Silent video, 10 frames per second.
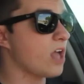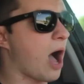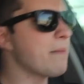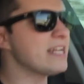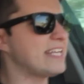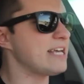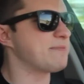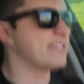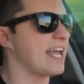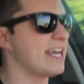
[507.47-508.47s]
I'm gonna
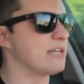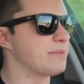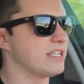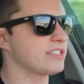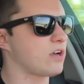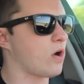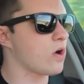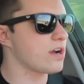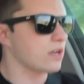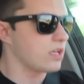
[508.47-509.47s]
keep saying it, but this
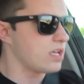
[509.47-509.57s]
car,